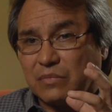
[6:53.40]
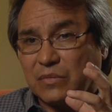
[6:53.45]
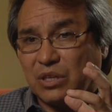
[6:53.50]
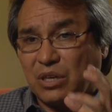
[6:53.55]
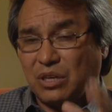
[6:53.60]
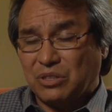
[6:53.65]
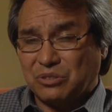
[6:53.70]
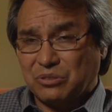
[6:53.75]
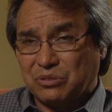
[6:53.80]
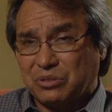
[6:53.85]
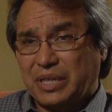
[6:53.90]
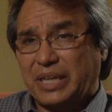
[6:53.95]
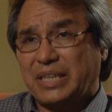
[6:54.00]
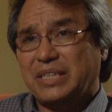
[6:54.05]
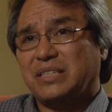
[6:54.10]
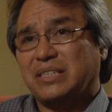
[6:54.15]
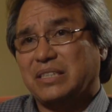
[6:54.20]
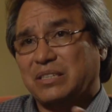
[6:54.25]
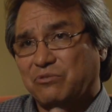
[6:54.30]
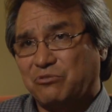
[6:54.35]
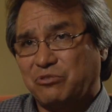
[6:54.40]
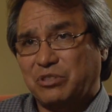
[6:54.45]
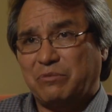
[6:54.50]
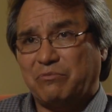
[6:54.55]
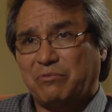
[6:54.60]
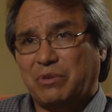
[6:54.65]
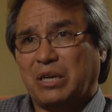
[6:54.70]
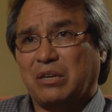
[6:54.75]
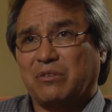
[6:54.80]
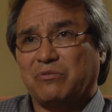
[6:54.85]
consultation and free,
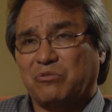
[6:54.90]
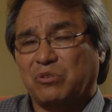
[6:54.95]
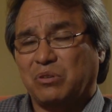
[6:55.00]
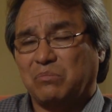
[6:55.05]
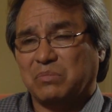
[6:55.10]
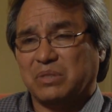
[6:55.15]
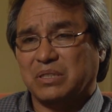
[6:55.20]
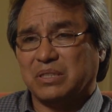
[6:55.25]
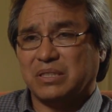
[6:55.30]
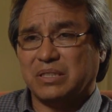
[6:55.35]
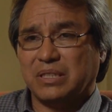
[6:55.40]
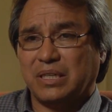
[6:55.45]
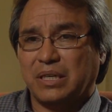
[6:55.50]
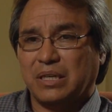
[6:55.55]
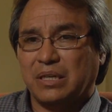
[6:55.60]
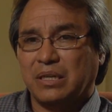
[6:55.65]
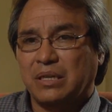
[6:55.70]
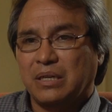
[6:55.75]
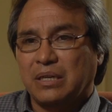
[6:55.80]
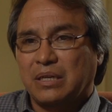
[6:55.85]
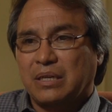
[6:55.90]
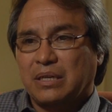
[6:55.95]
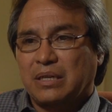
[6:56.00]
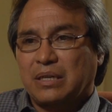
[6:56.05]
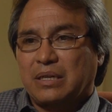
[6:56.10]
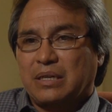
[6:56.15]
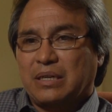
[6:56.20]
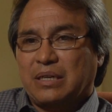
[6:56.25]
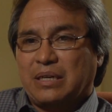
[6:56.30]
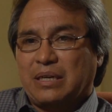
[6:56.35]
prior, informed consent.
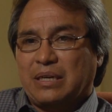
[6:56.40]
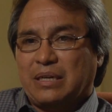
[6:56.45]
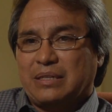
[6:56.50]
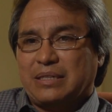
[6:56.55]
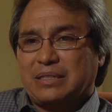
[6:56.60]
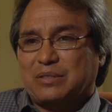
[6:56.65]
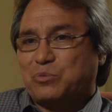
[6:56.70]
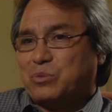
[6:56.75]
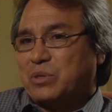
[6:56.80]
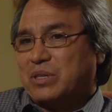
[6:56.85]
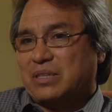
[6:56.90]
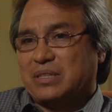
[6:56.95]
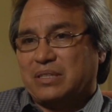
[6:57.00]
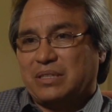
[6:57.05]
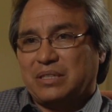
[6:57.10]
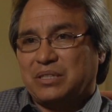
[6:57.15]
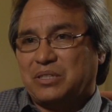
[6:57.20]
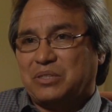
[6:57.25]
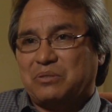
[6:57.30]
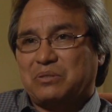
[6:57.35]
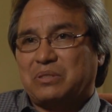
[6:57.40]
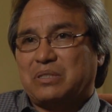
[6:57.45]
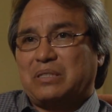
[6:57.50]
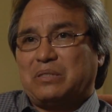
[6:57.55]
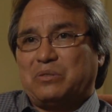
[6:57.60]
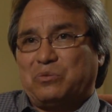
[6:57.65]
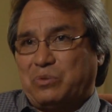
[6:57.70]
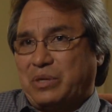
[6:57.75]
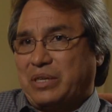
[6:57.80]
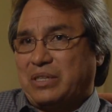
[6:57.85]
That's one of the issues that
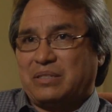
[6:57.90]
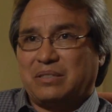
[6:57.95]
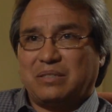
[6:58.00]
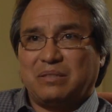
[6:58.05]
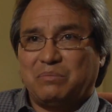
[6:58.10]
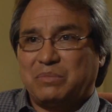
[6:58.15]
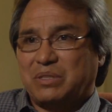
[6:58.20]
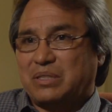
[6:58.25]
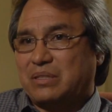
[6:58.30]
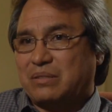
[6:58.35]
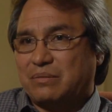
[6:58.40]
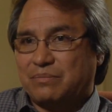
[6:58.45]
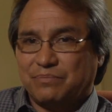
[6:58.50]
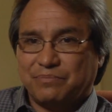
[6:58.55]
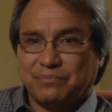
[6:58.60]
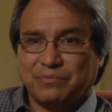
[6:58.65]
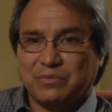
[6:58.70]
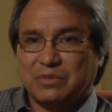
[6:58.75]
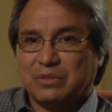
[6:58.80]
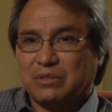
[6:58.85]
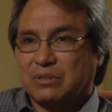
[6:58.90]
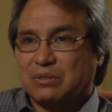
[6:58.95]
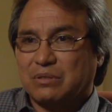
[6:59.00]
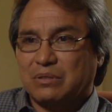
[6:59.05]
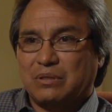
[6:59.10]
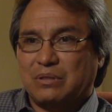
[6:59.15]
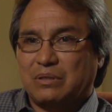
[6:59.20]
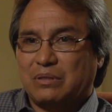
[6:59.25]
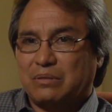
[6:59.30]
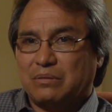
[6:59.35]
is raised to me
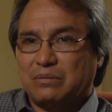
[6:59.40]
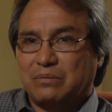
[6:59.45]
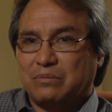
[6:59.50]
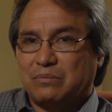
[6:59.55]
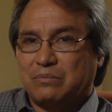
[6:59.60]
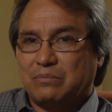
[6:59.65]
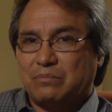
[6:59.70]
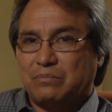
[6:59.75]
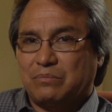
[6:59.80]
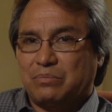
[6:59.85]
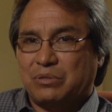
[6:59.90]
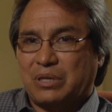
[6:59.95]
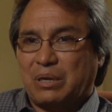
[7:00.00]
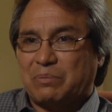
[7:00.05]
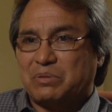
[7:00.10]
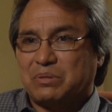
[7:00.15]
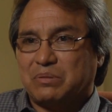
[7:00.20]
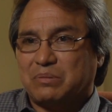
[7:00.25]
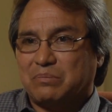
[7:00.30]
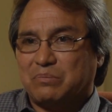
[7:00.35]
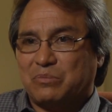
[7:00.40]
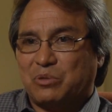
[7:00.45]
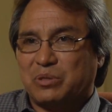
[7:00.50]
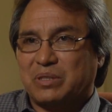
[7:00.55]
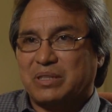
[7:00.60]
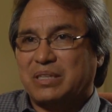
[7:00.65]
perhaps more